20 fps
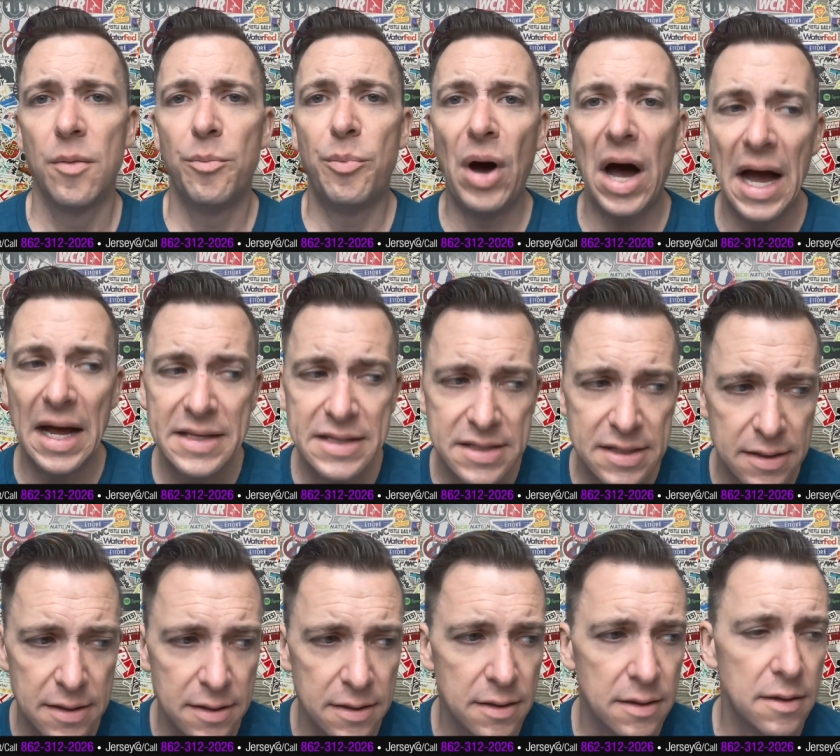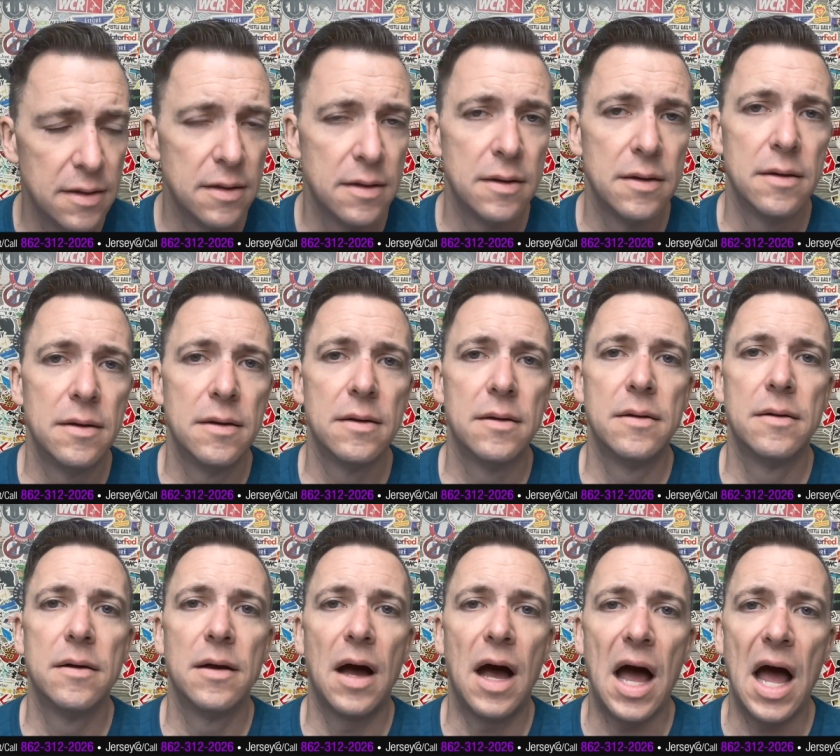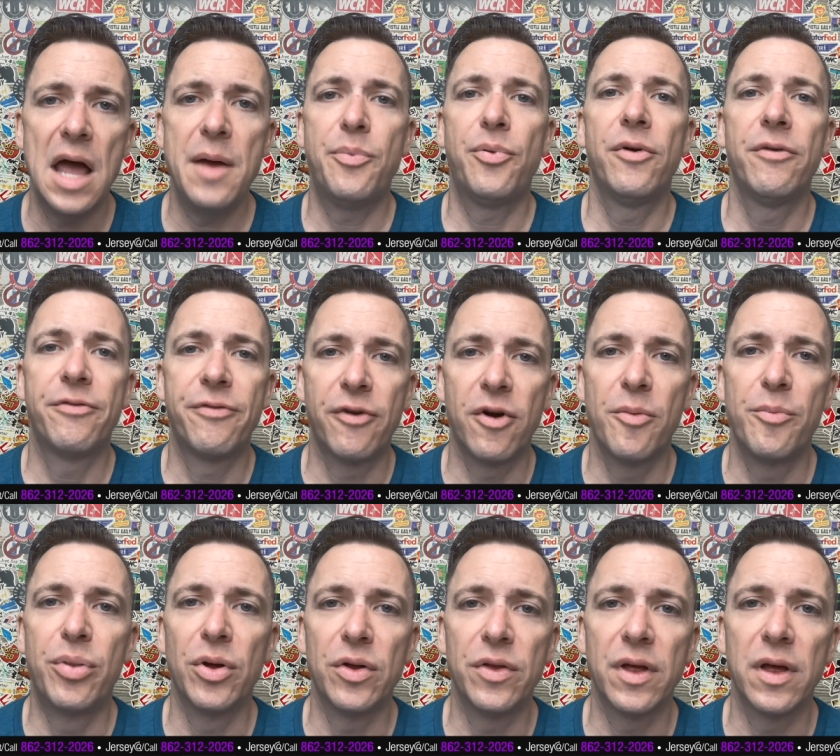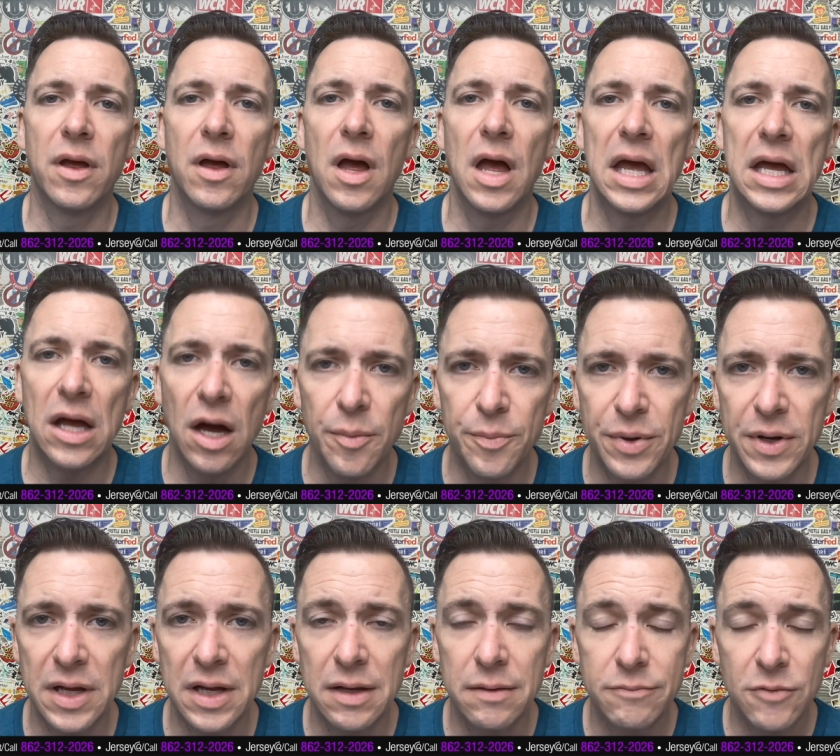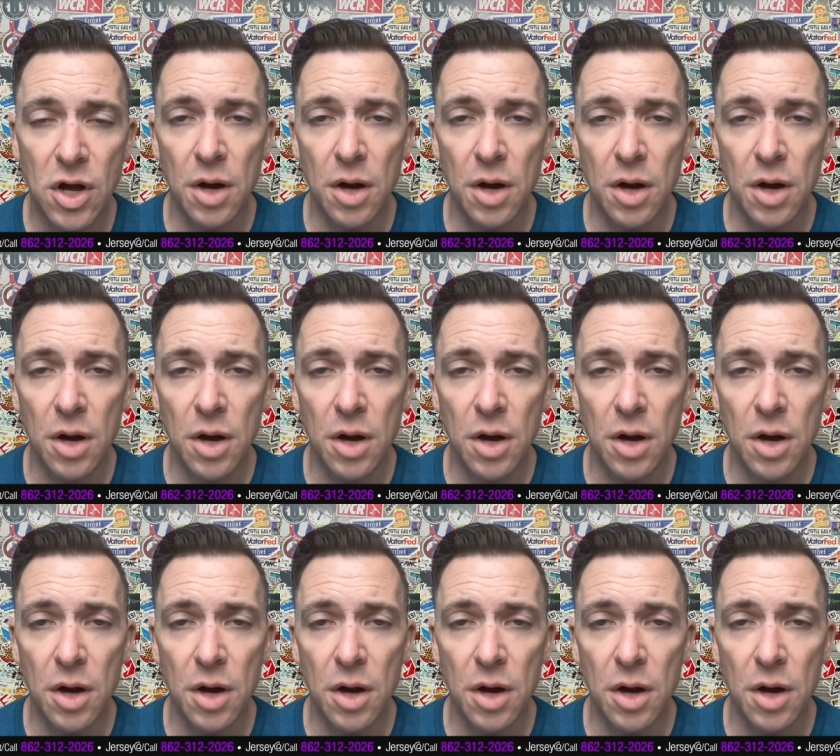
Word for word: But I prefer building a company.